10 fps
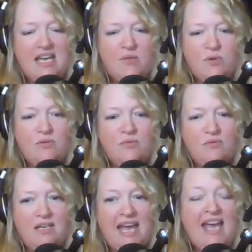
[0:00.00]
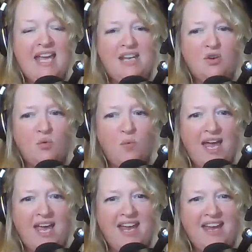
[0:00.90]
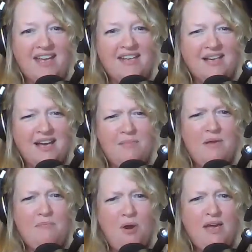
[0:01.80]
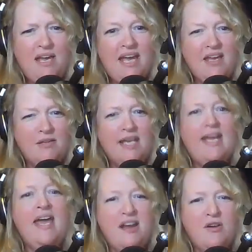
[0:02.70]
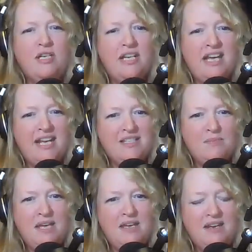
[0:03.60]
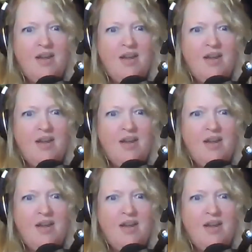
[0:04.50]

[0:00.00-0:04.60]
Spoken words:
It will get in your way and kind of be poking at you like, hey, aren't you going to get to me?